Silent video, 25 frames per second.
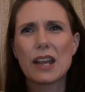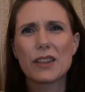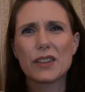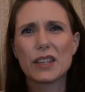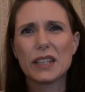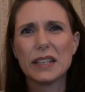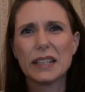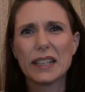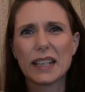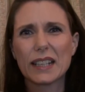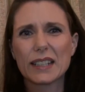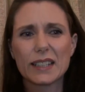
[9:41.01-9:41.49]

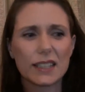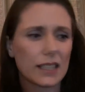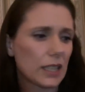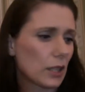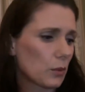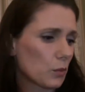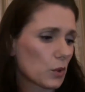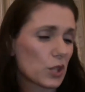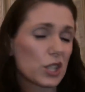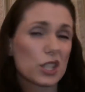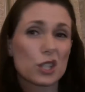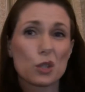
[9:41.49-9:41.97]

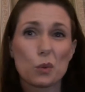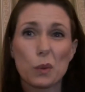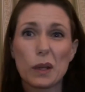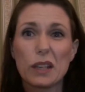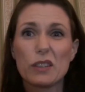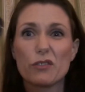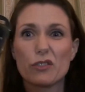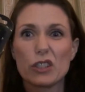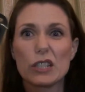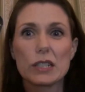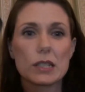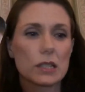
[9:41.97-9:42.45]
£3.99, which is
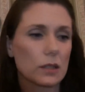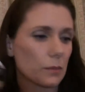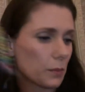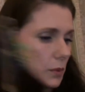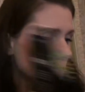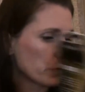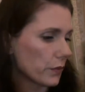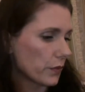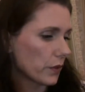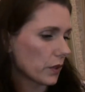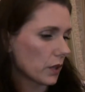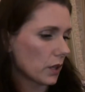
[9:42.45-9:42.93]
quite
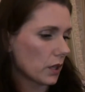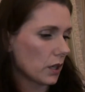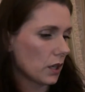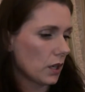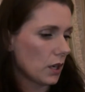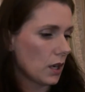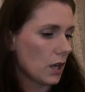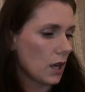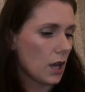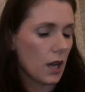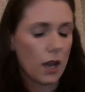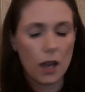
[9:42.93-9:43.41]
reasonable for
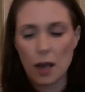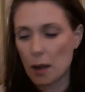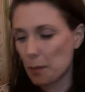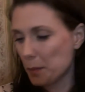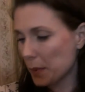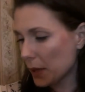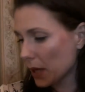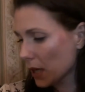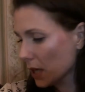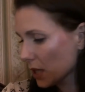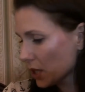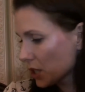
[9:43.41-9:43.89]
a
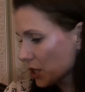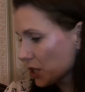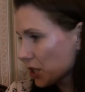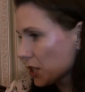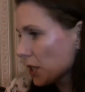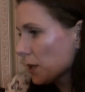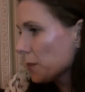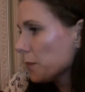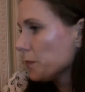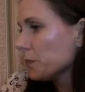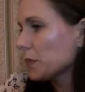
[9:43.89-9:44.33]
brush.